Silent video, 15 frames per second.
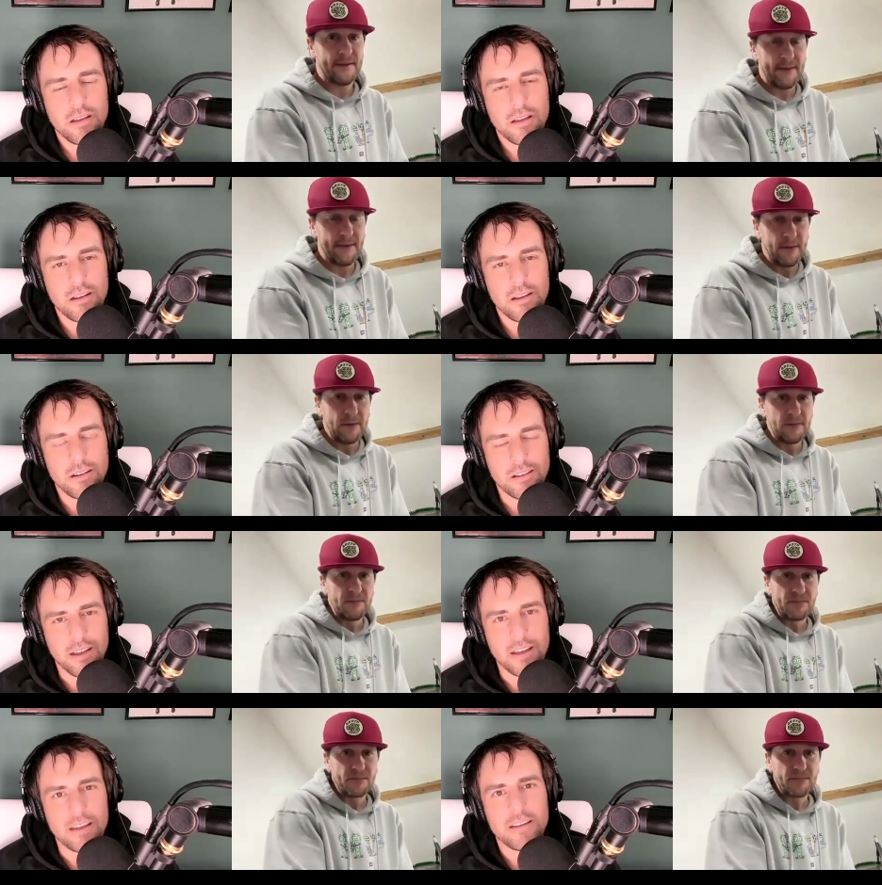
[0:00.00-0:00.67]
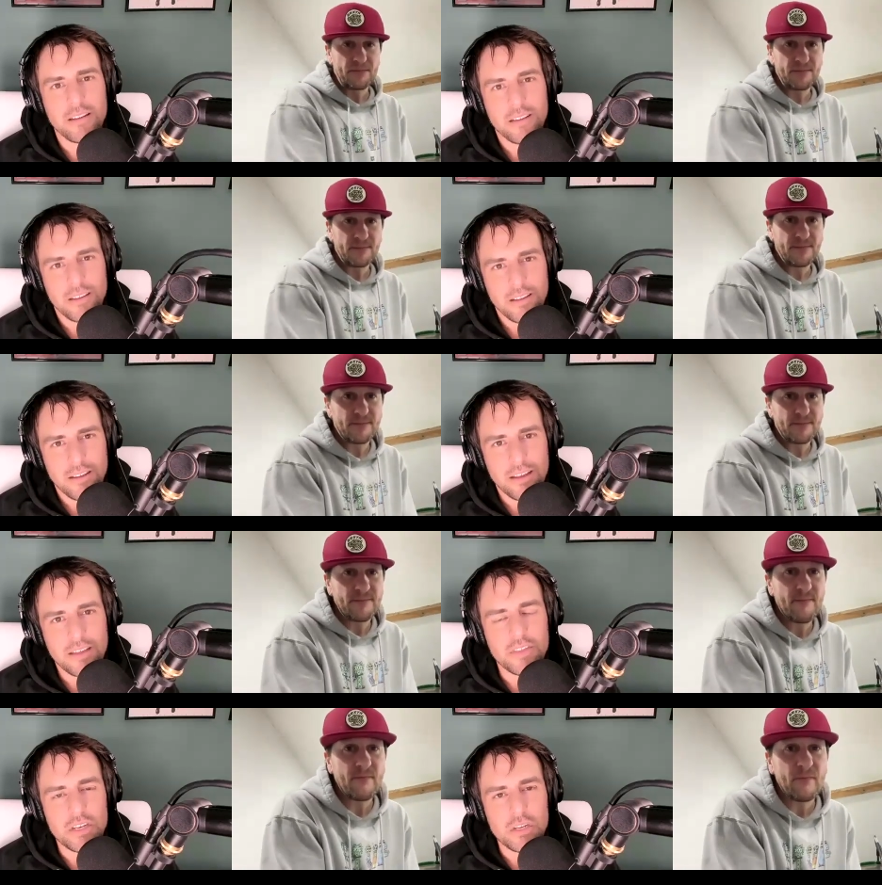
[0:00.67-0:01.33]
Speaker 1: Okay.
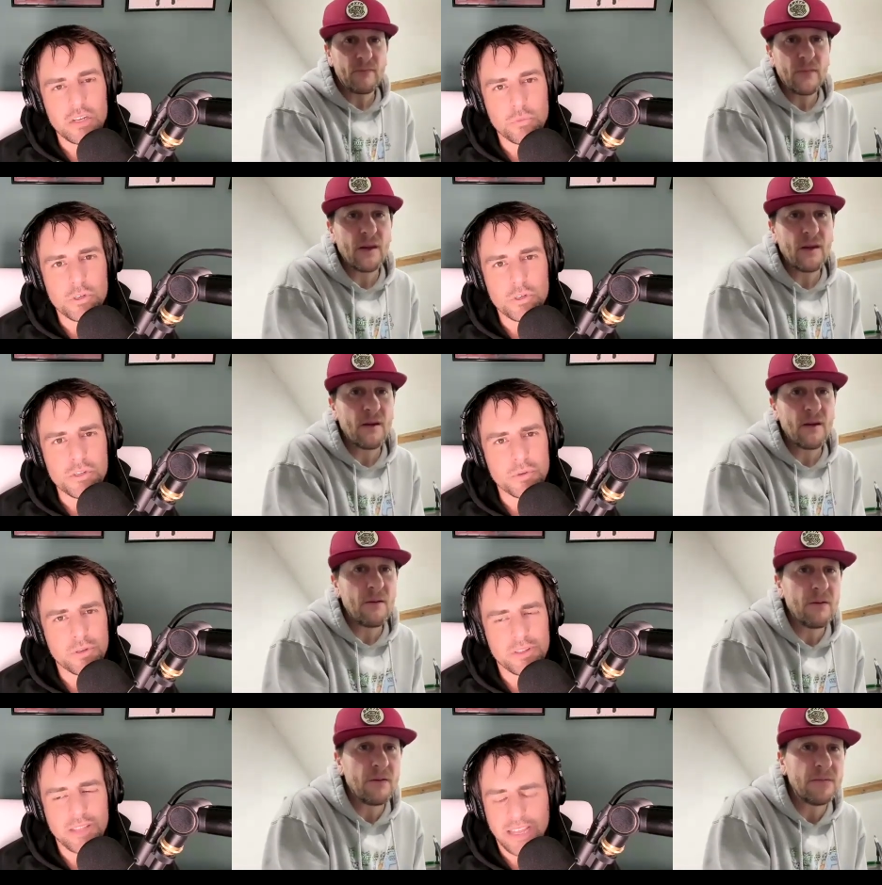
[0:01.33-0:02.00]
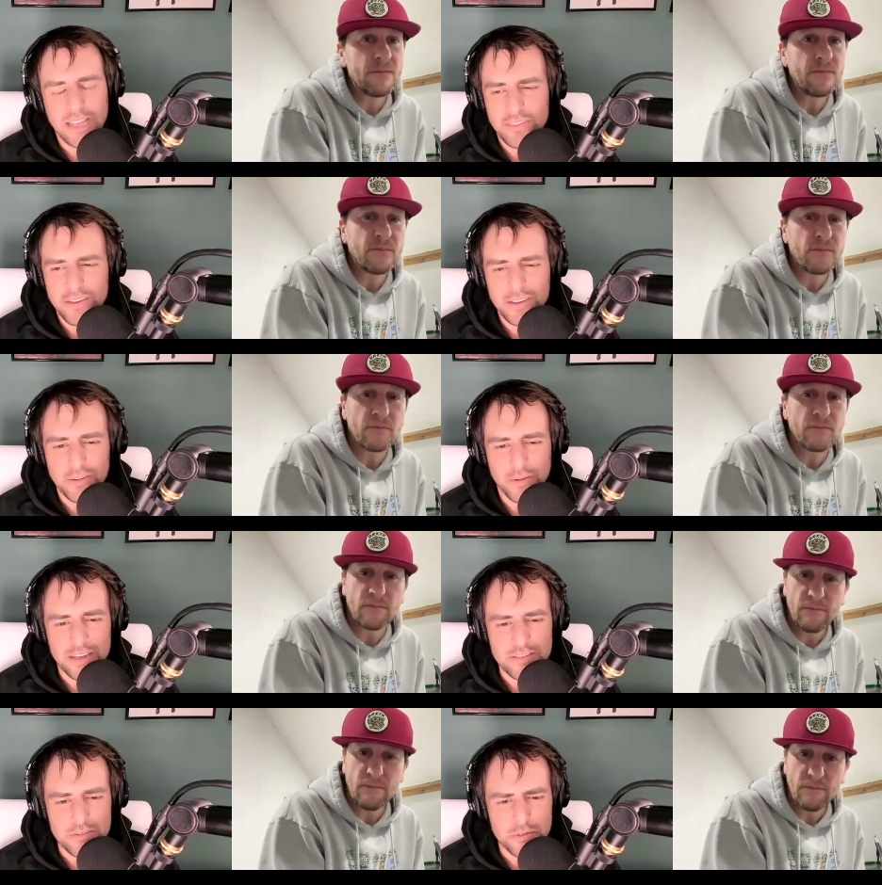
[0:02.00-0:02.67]
And then you were doing, I think you
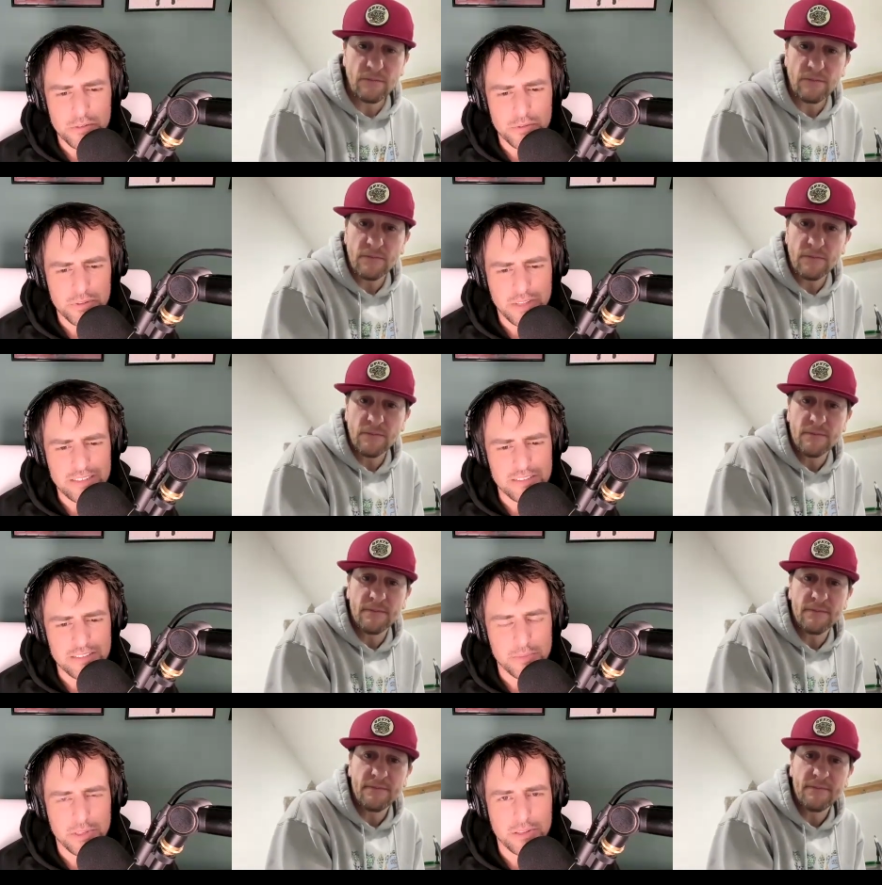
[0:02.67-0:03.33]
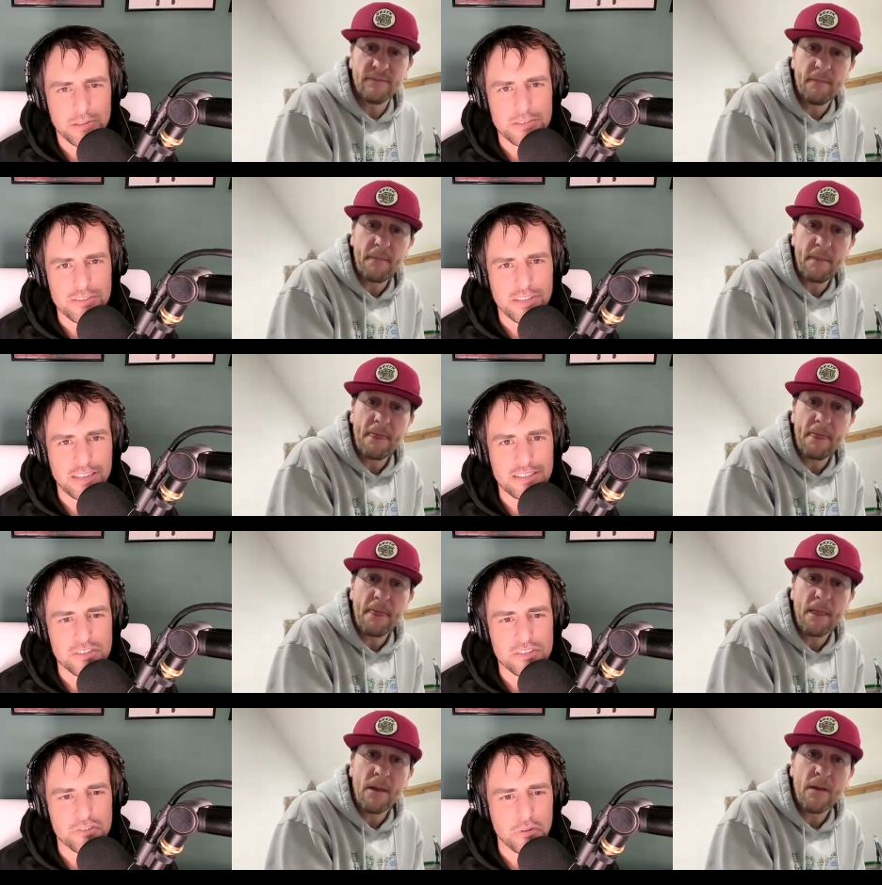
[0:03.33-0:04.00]
guys were doing like some of those
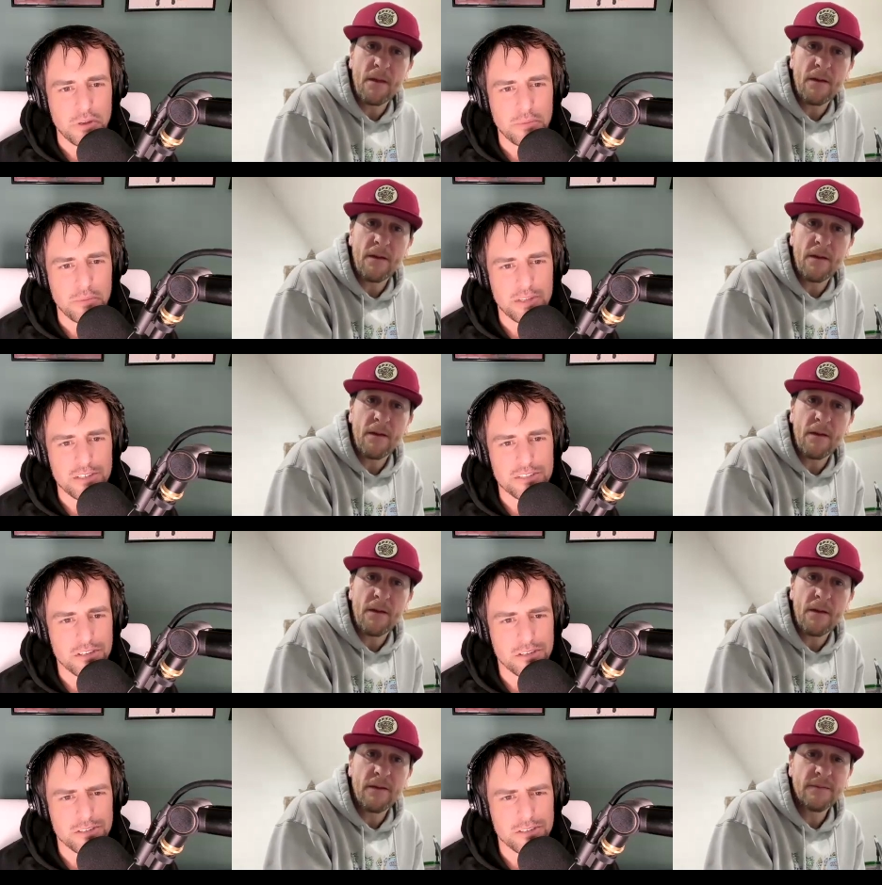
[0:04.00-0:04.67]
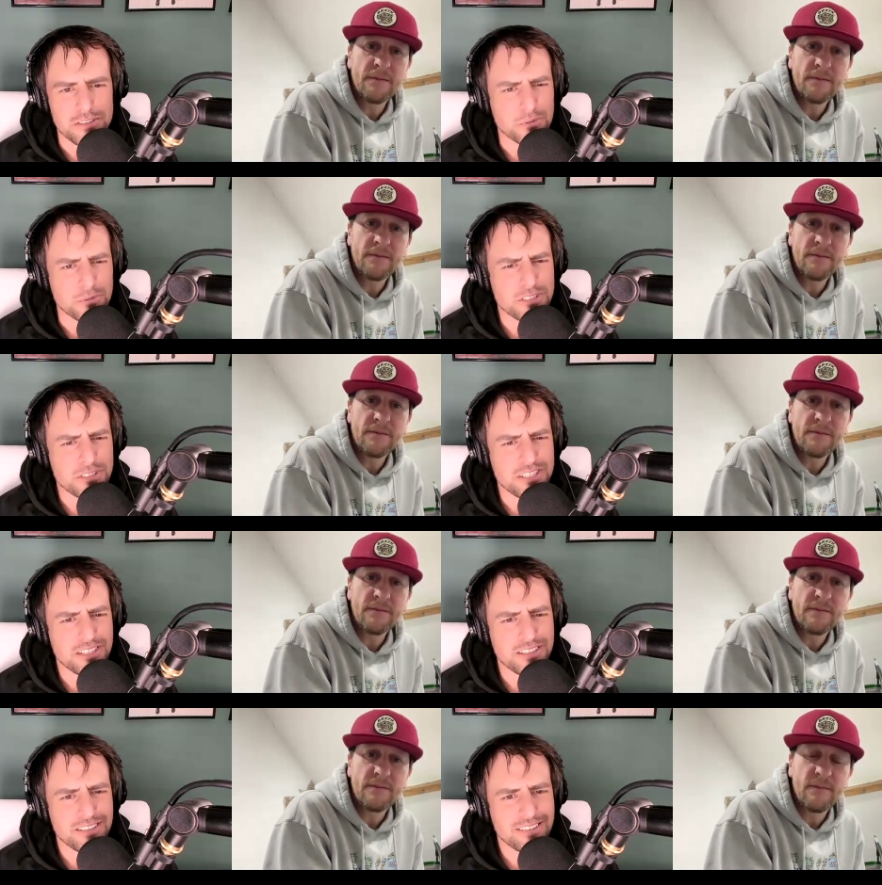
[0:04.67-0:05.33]
like streaming shows, weren't
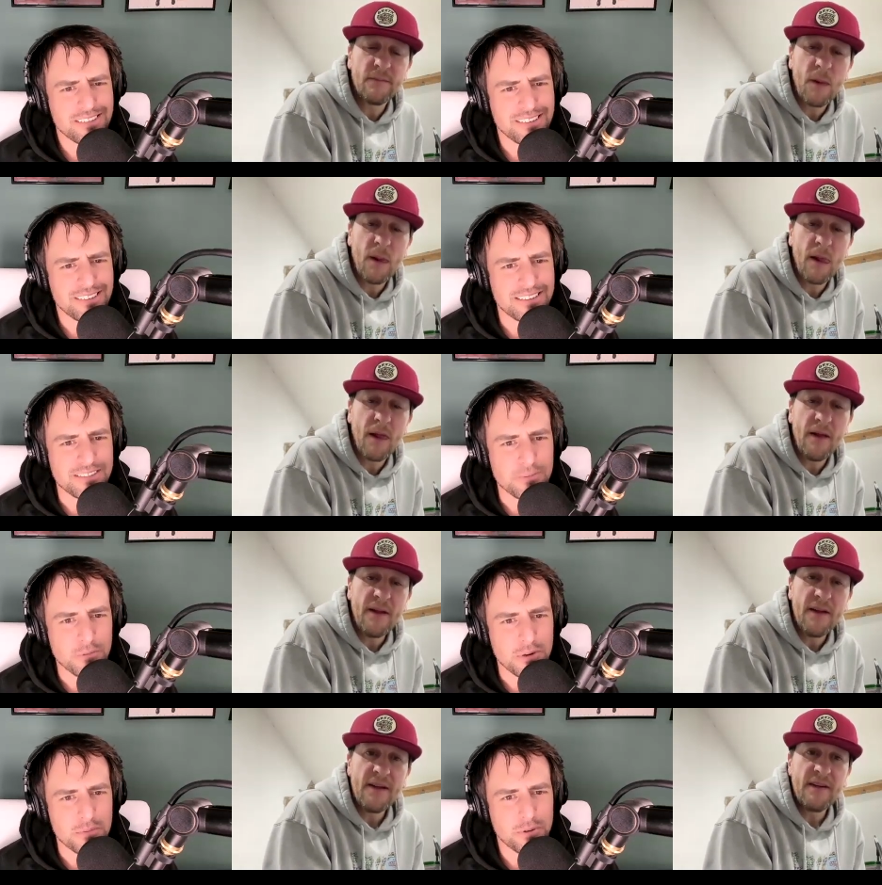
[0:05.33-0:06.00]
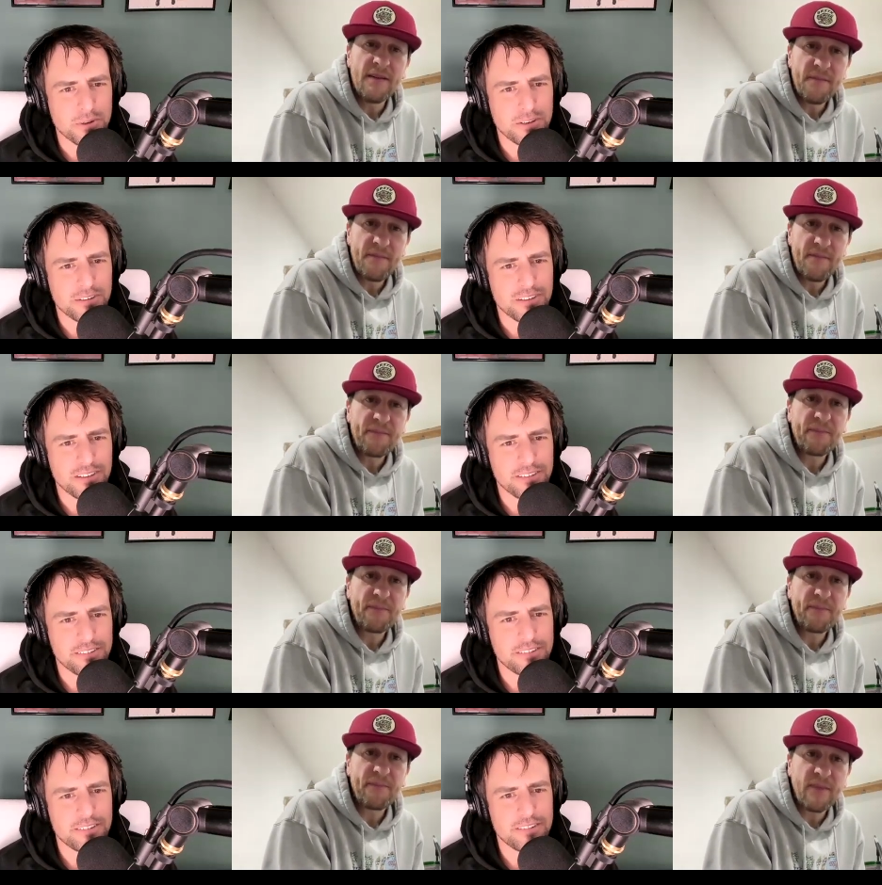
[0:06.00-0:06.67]
you, at one point or
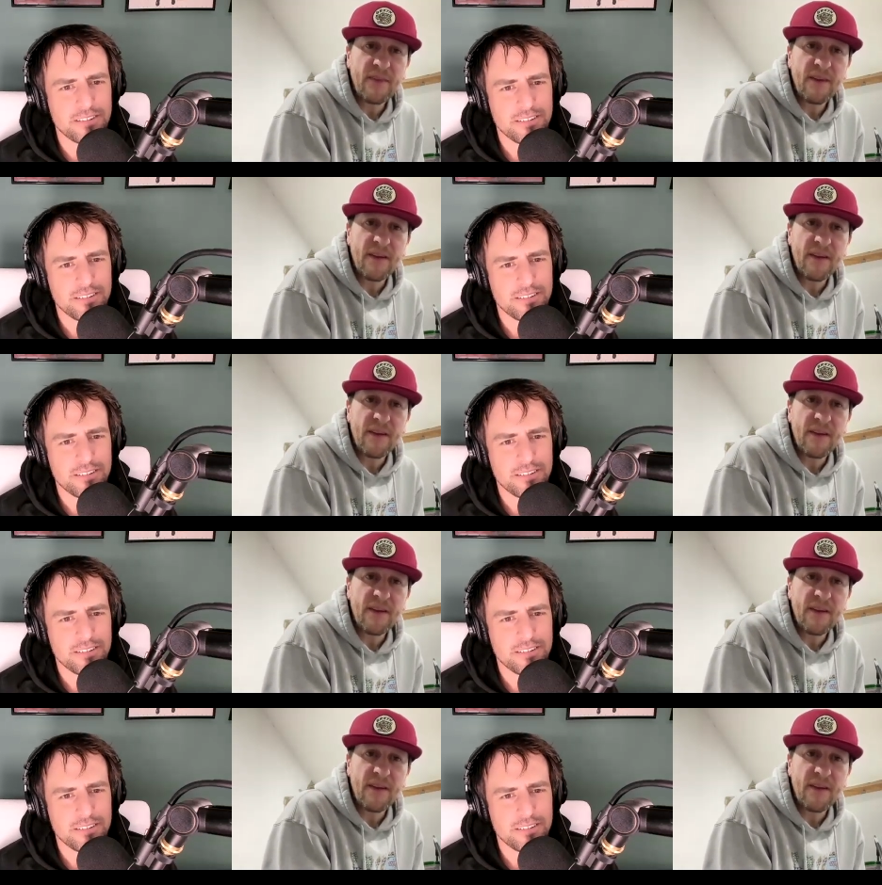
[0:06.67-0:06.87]
another?